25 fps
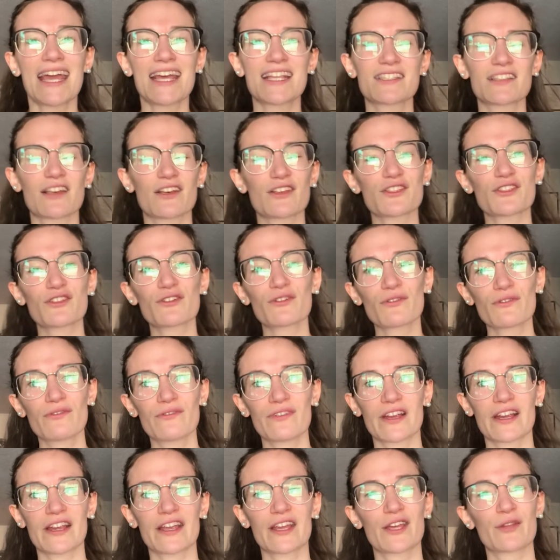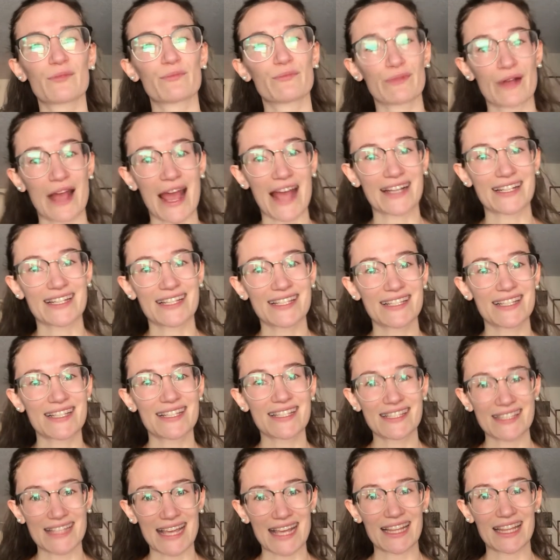It's also a very good practice
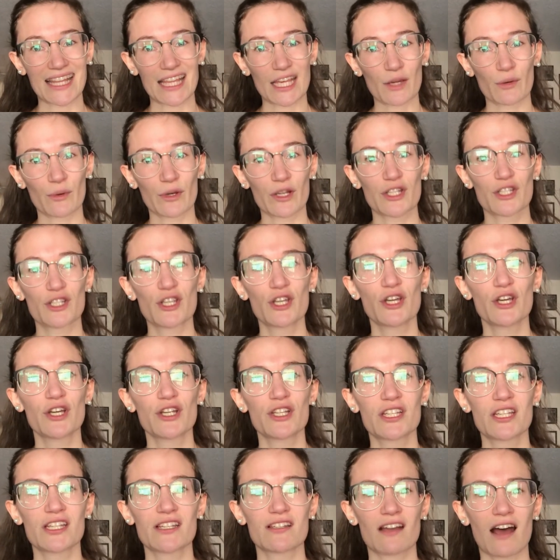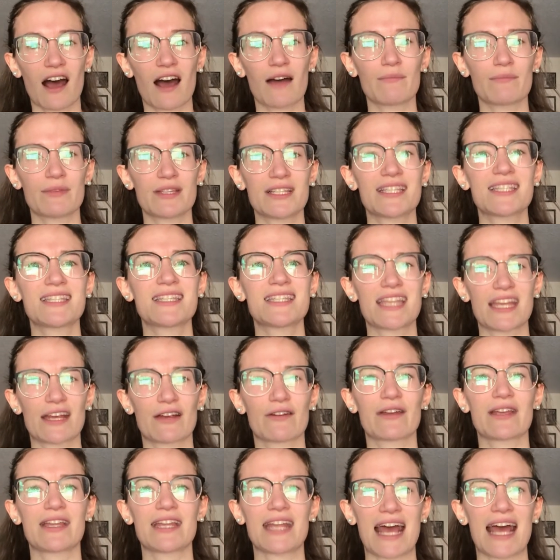in sign language to not be
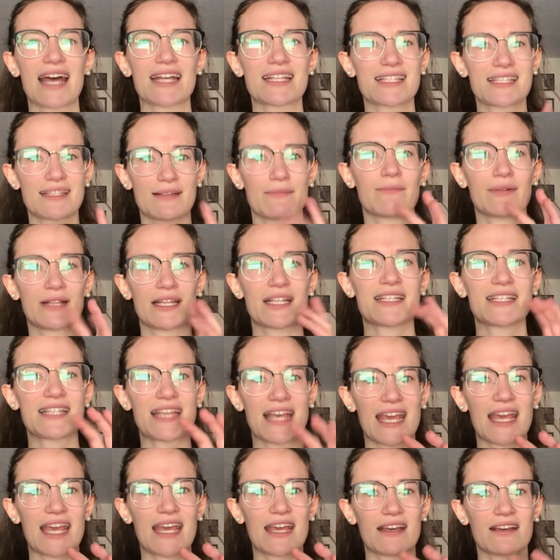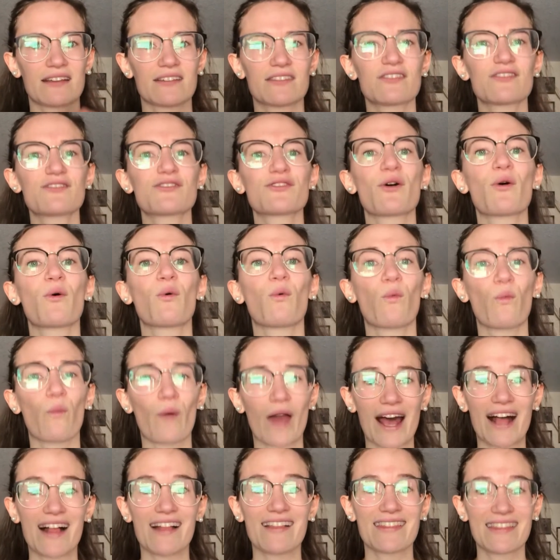staring at somebody's hands
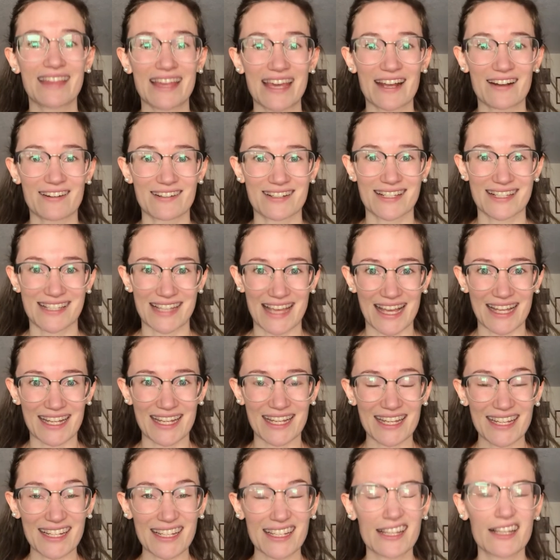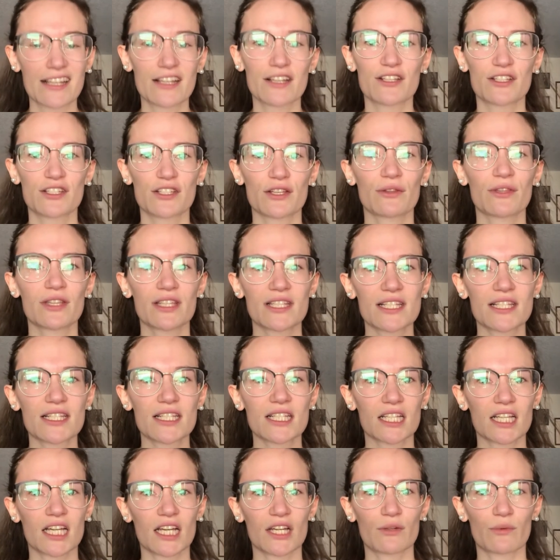while they are signing. So this is
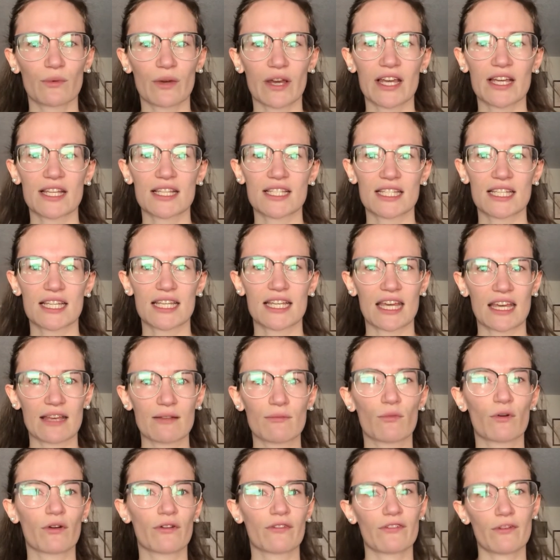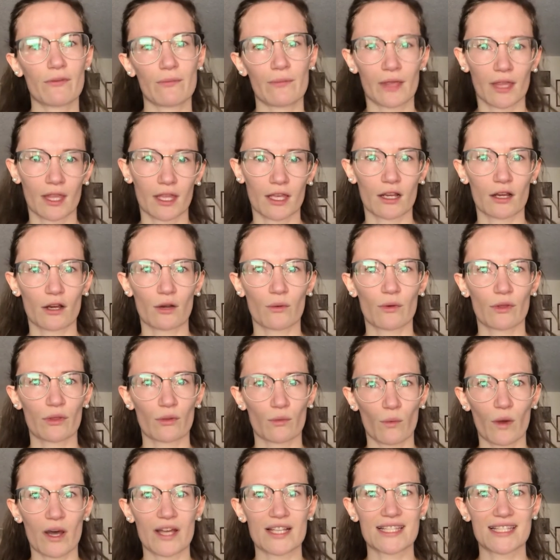a good way to get more familiar with
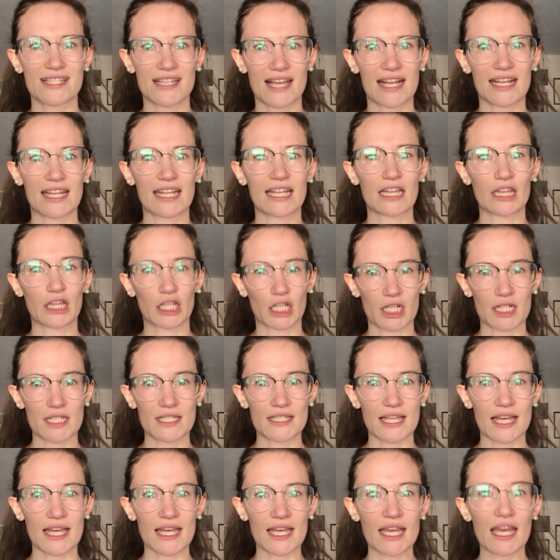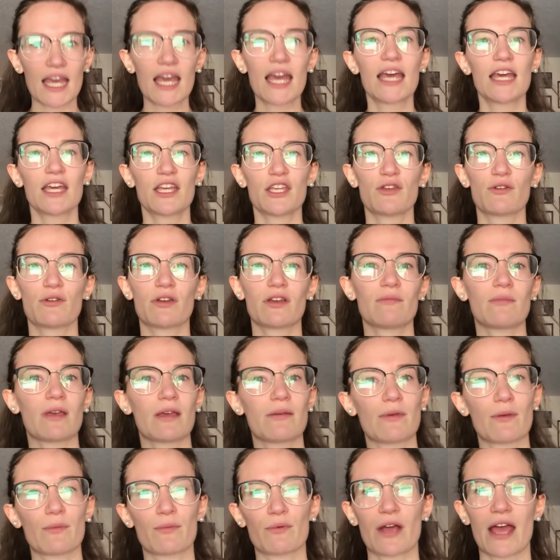what signing looks like. You can
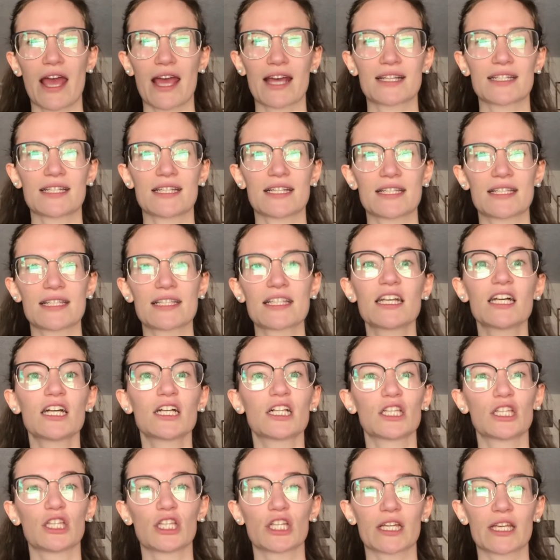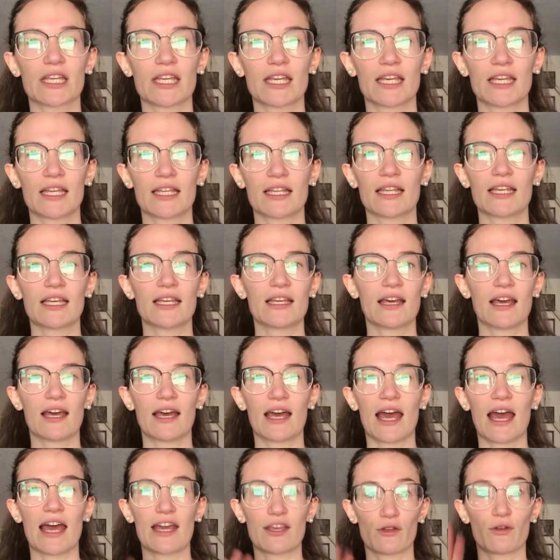maybe practice looking
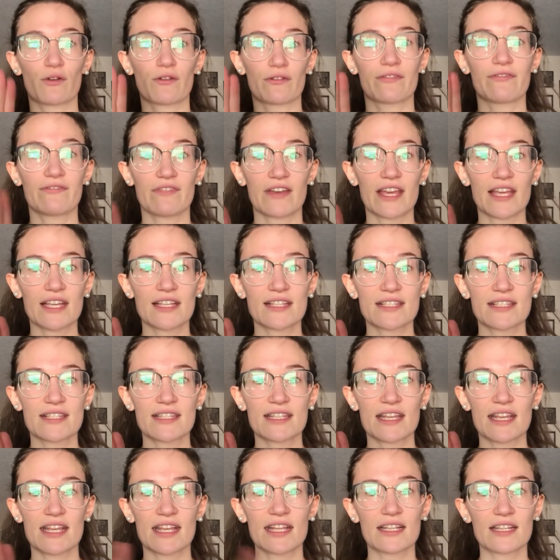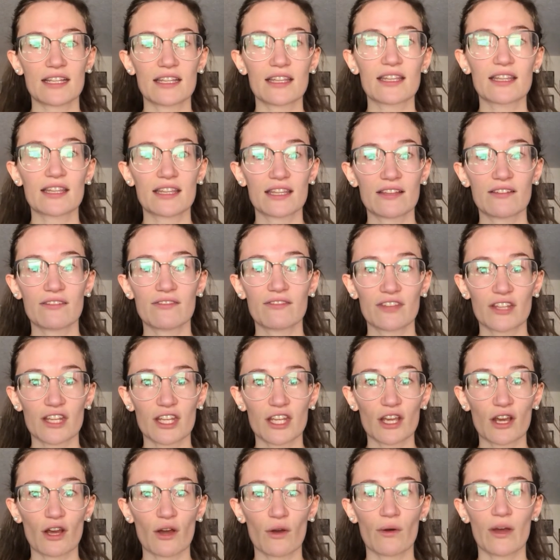at your face in the
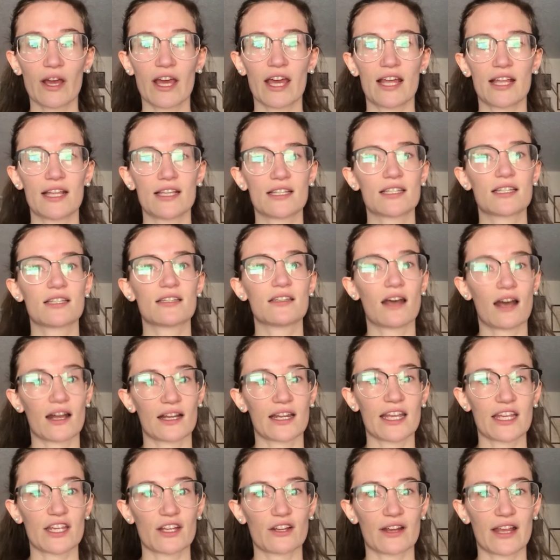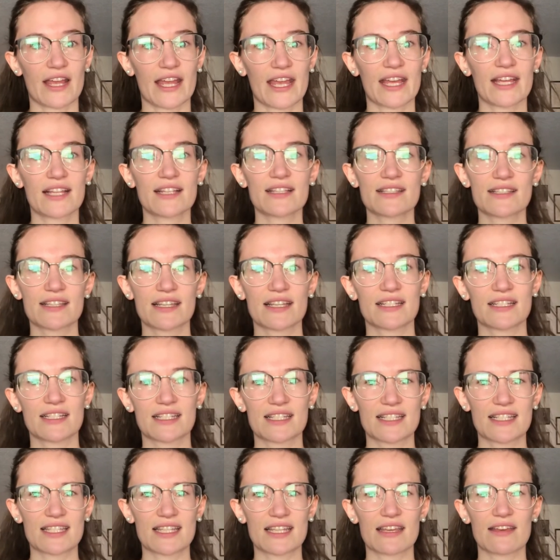video and not at your hands, and
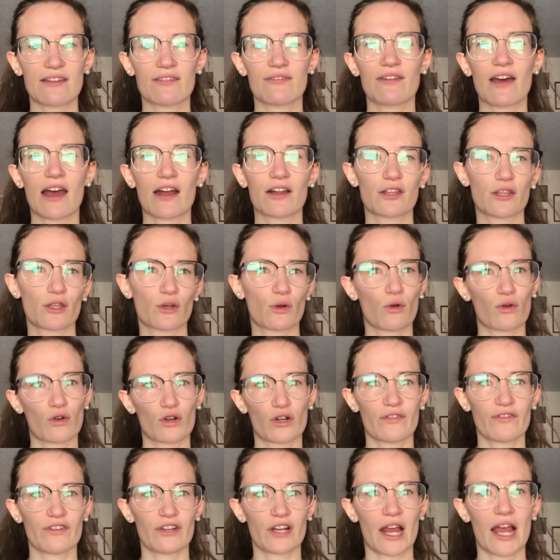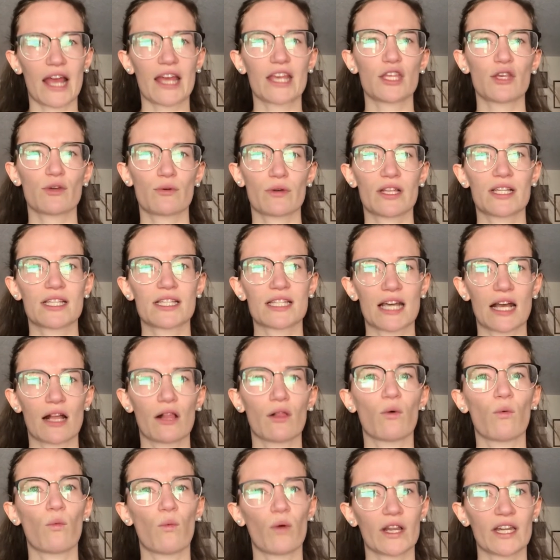see if out of the corner of your eye you can
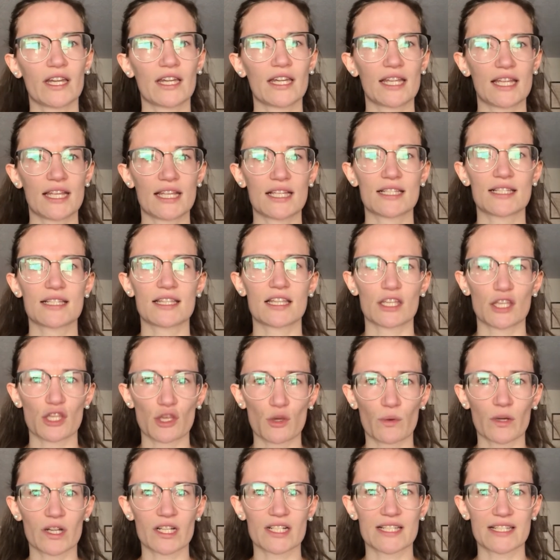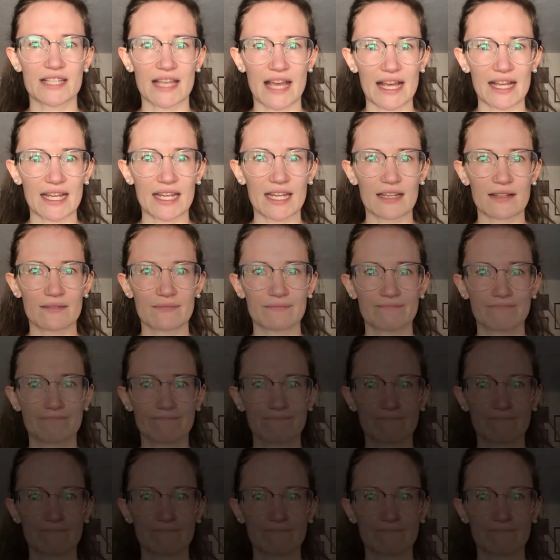tell what it is that you are signing.